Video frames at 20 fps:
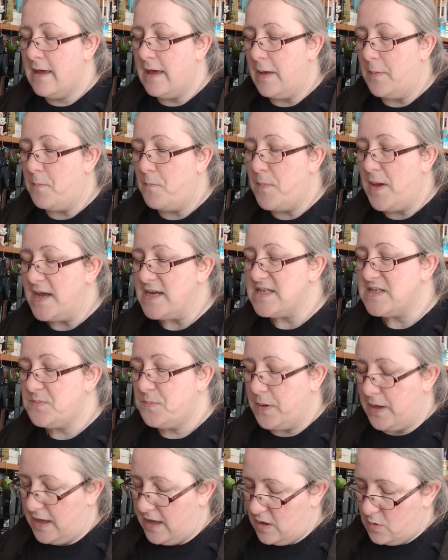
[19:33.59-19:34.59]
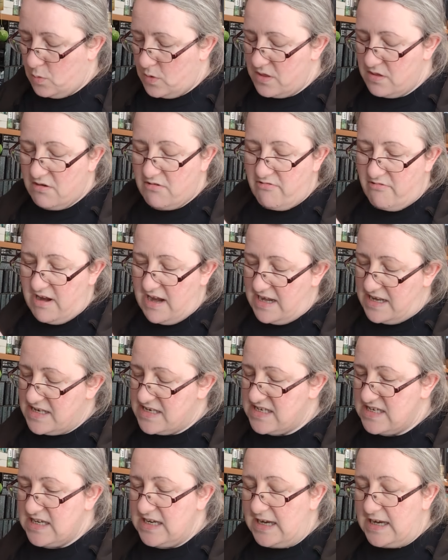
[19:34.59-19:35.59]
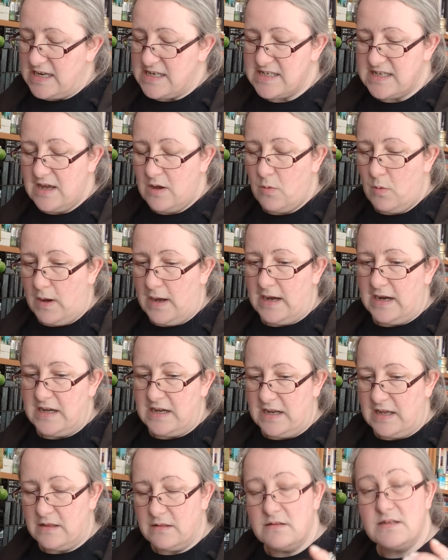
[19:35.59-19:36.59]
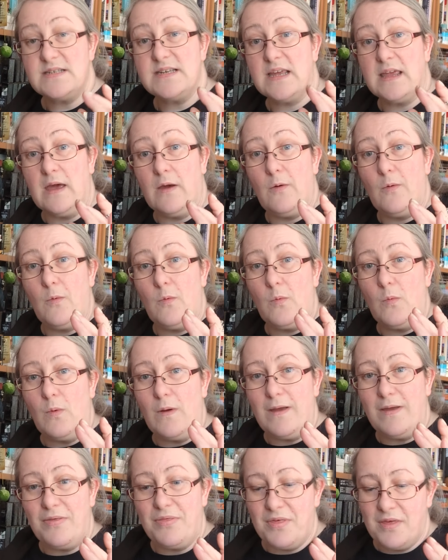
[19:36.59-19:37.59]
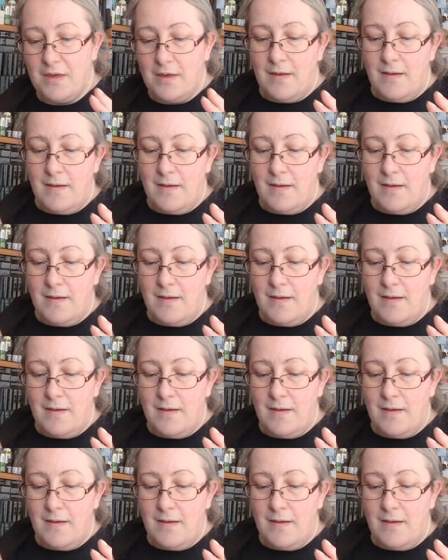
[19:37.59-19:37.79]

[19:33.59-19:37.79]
and best paired with green tea, so ideal to go with